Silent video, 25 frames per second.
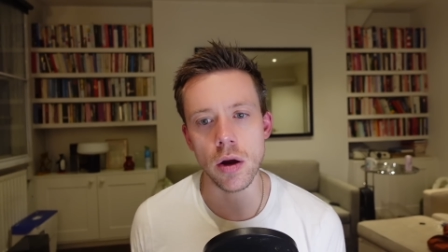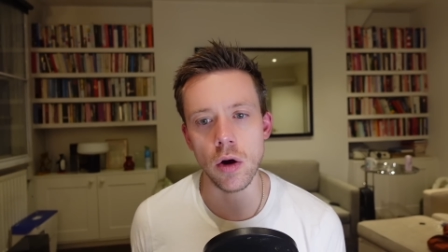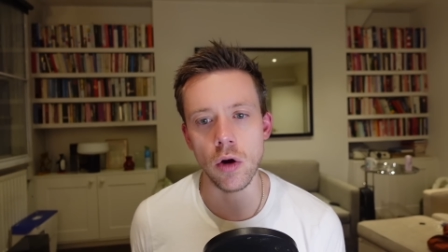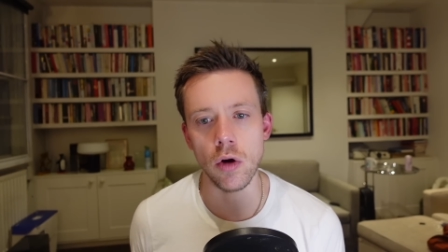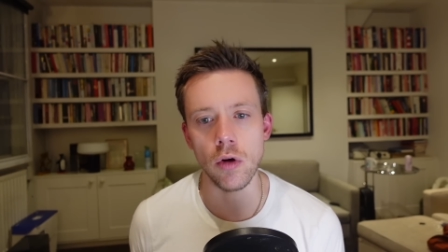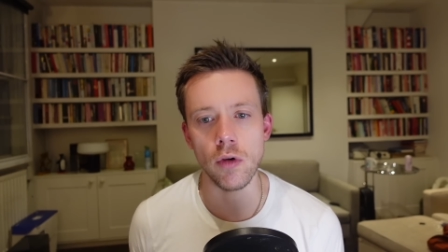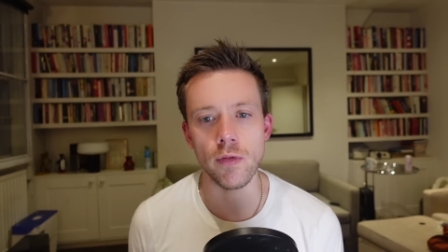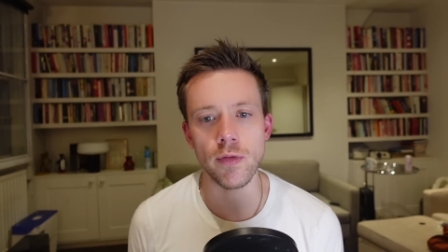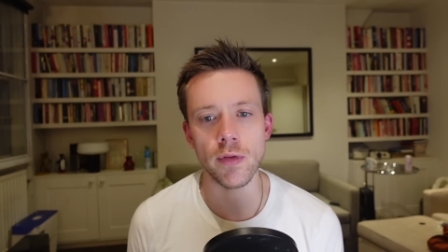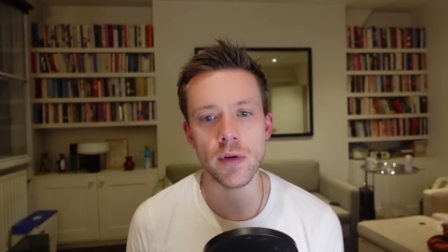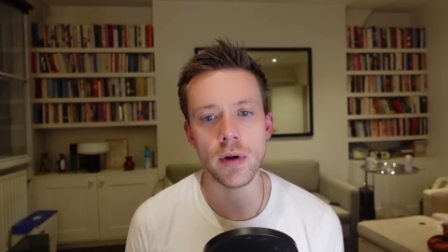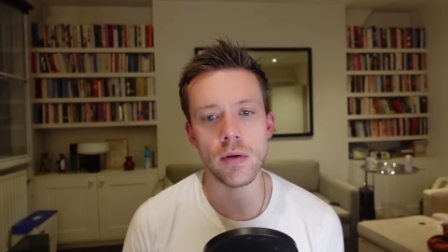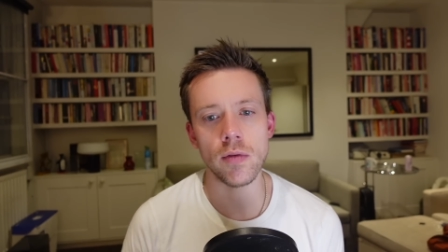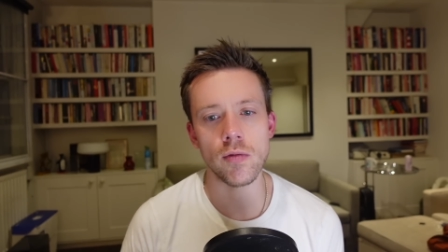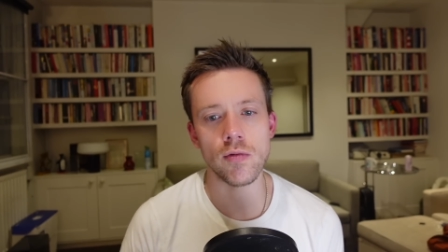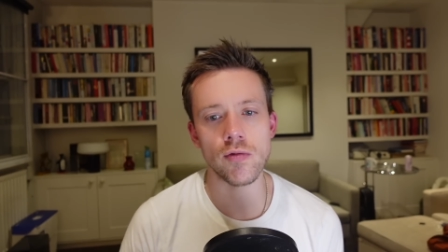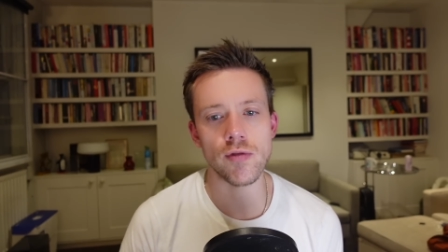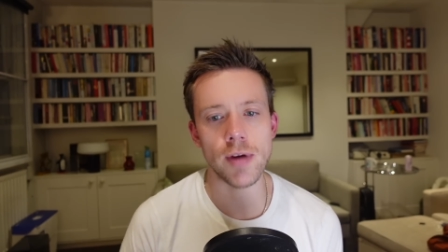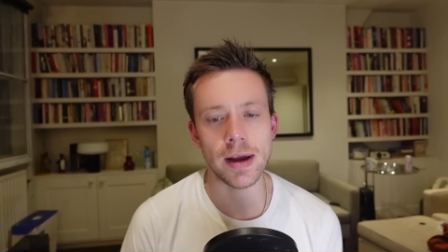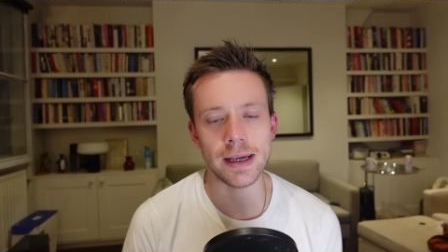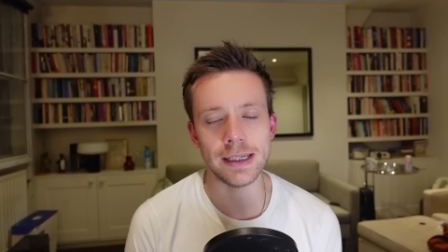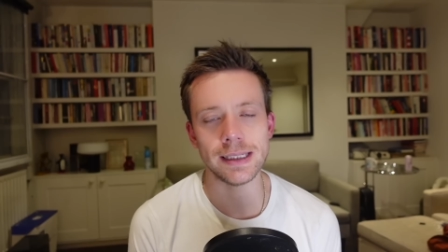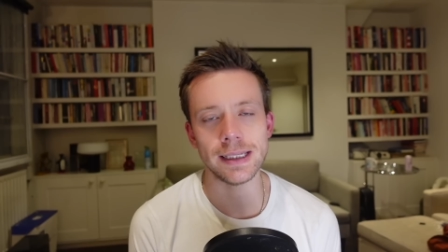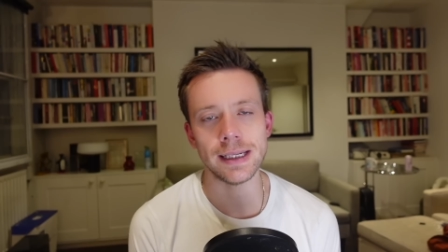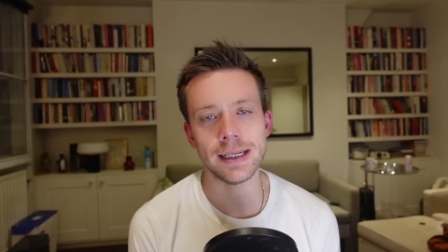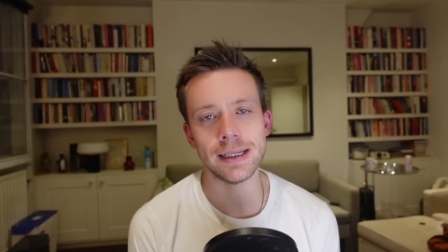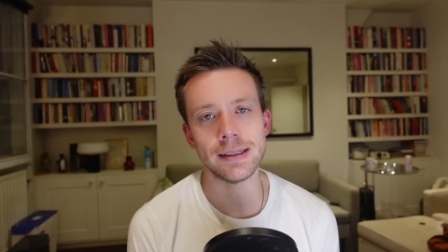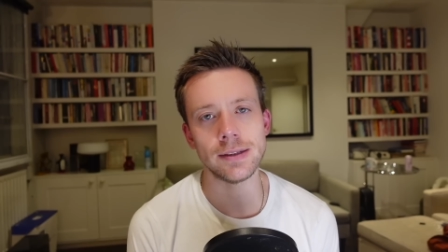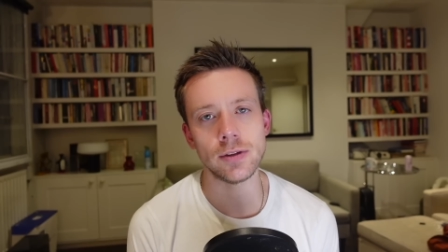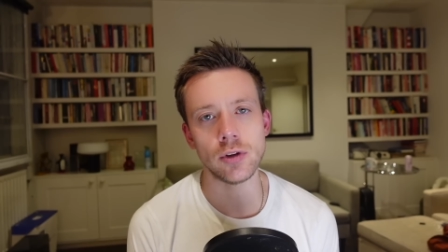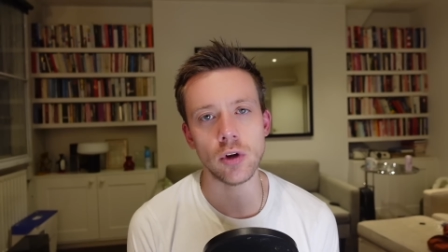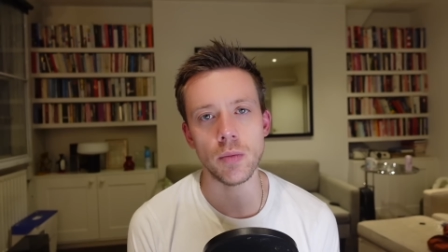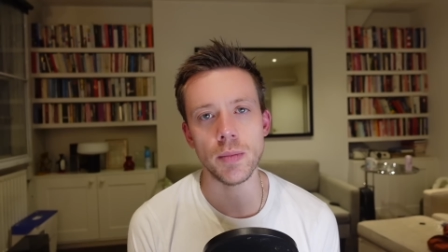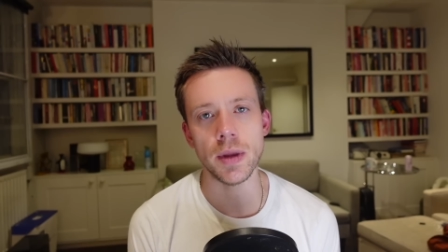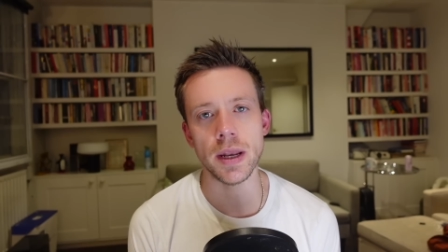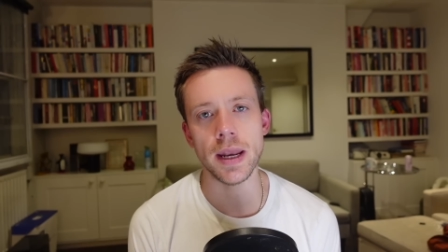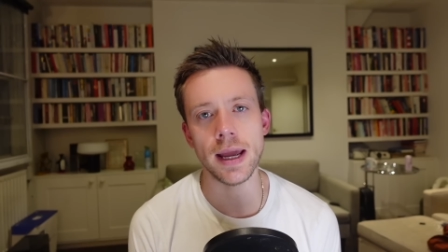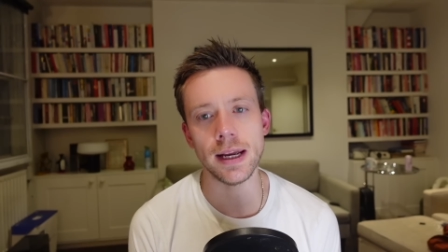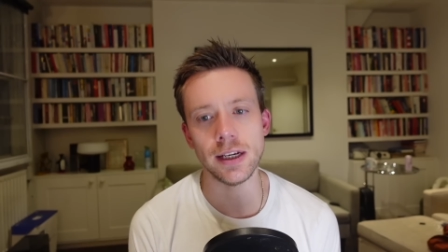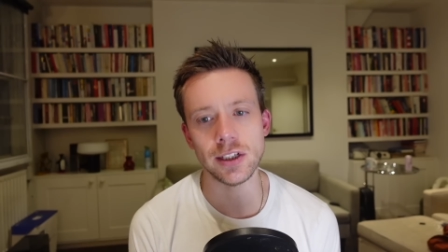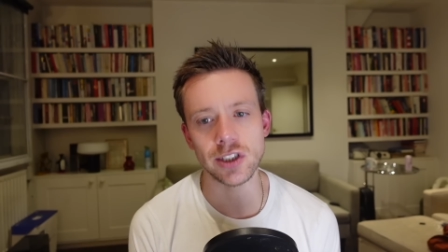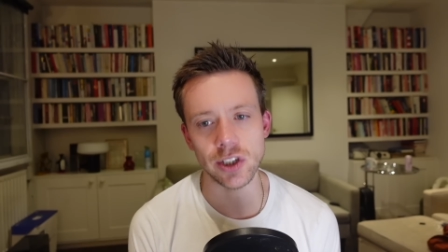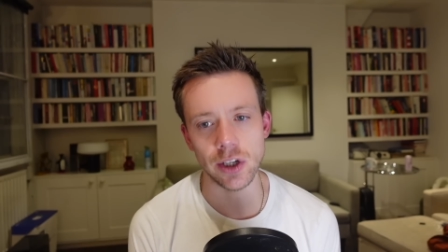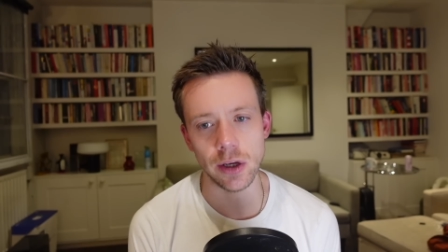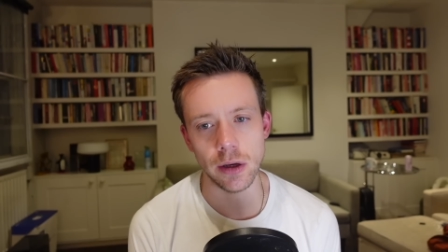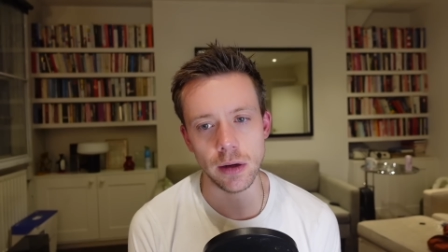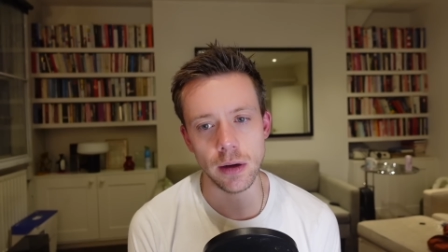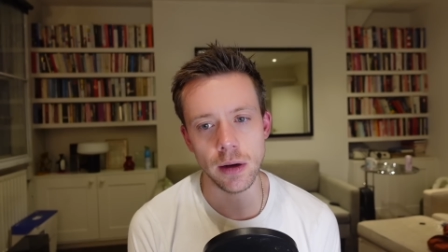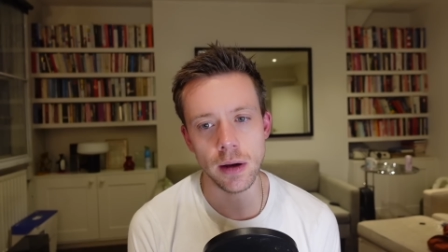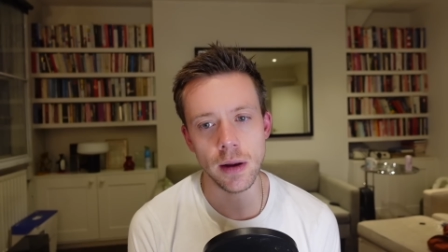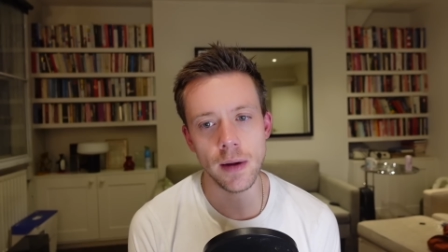of racist domination,